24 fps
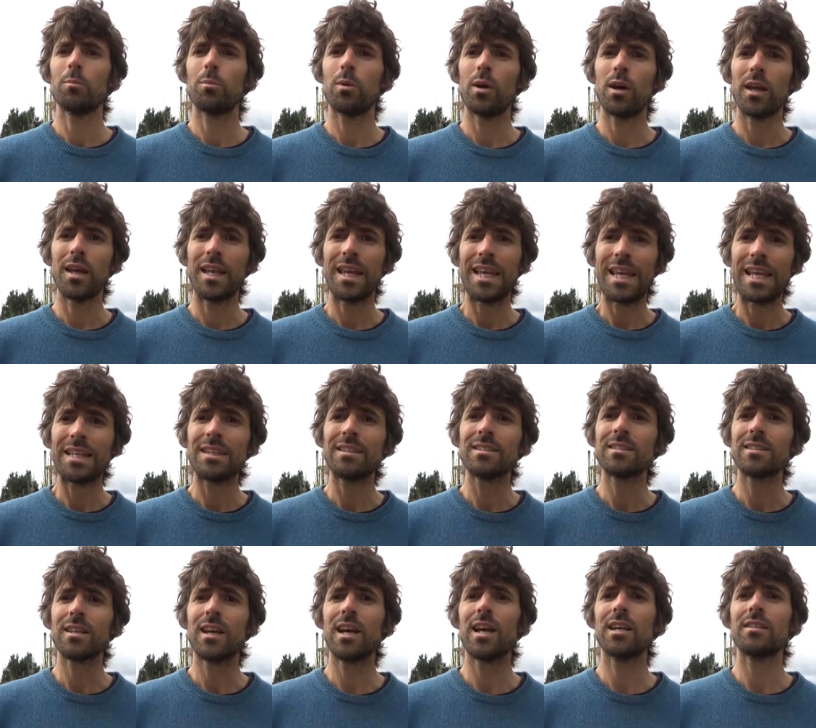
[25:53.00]
but
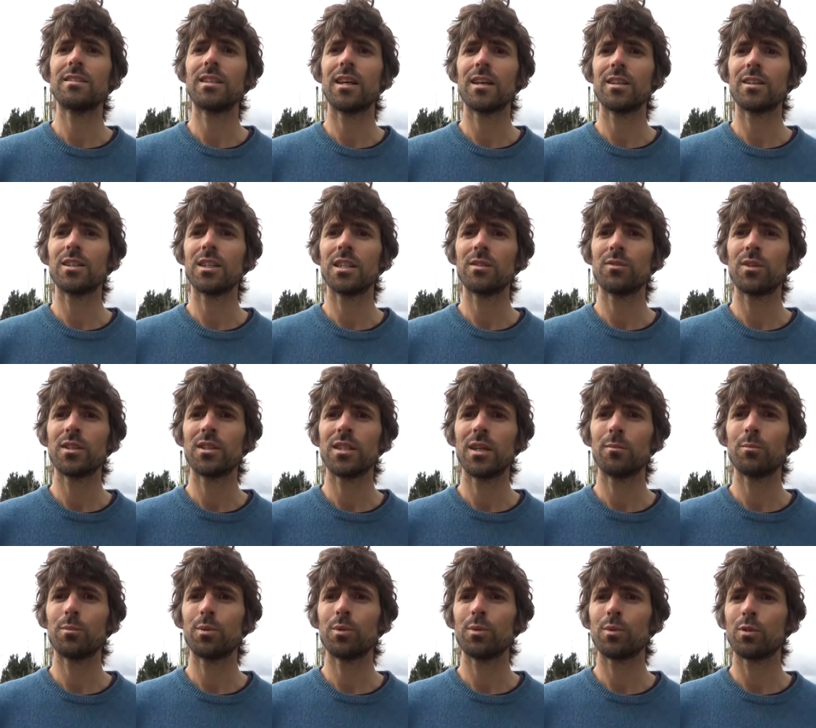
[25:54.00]
inside that Shiva
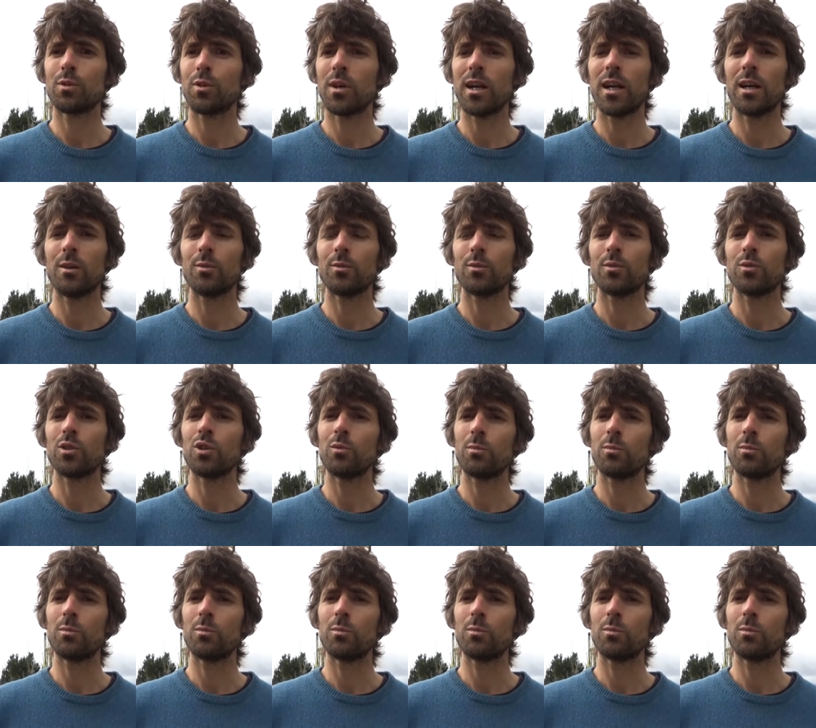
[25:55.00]
temple grounds,